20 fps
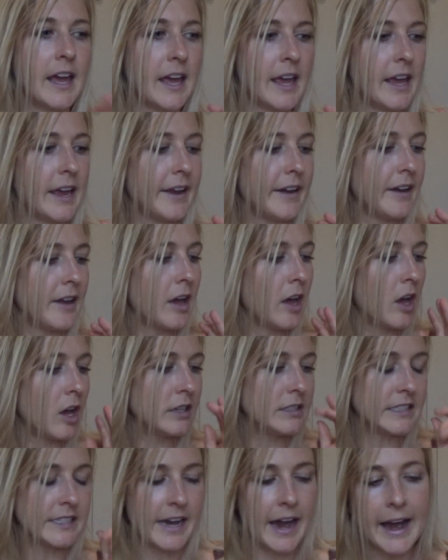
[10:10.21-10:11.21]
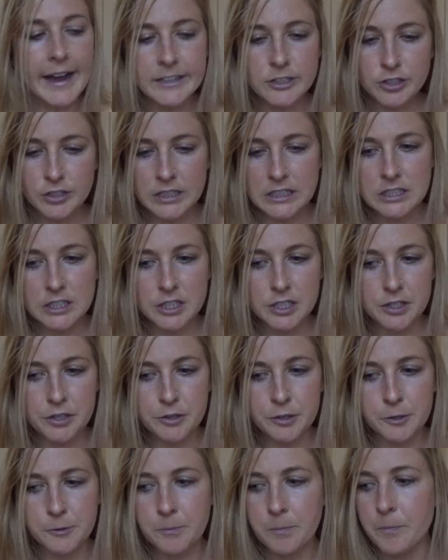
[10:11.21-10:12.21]
It dehydrates
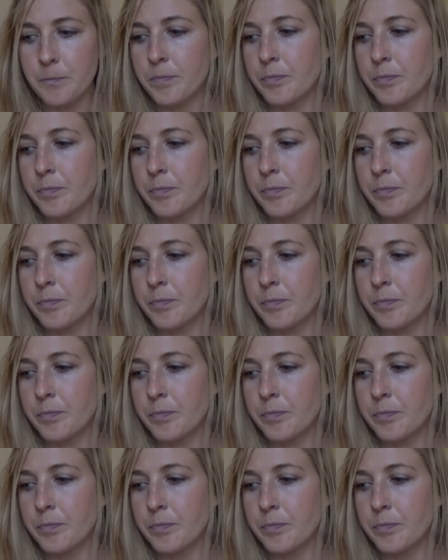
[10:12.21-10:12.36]
you.